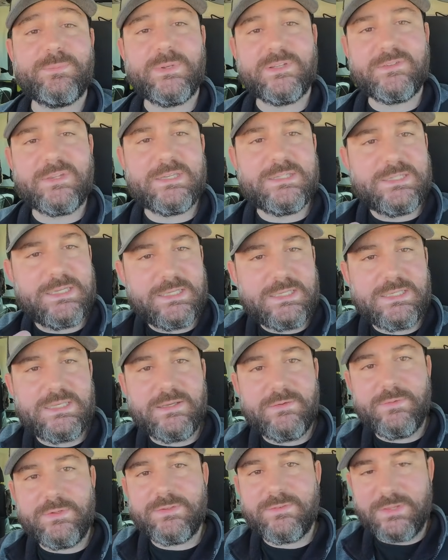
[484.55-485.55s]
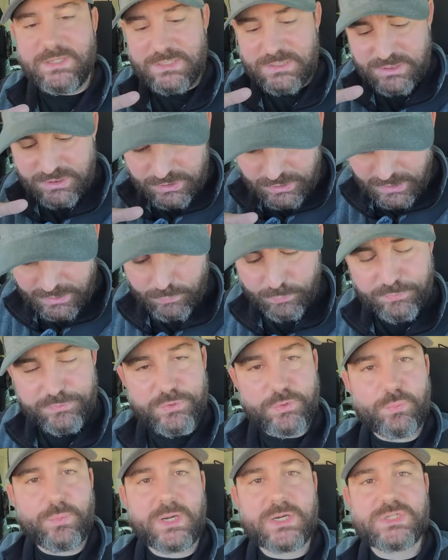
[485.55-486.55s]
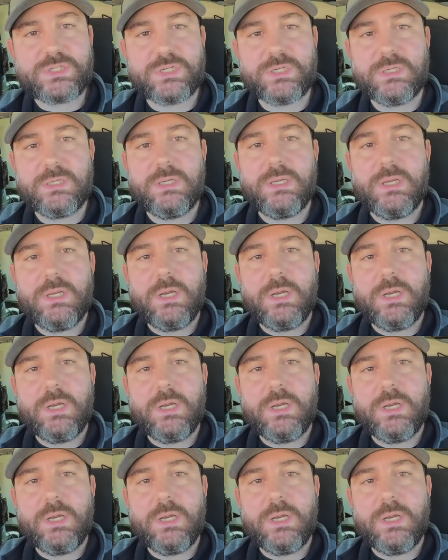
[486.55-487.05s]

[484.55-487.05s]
because it did give us the general direction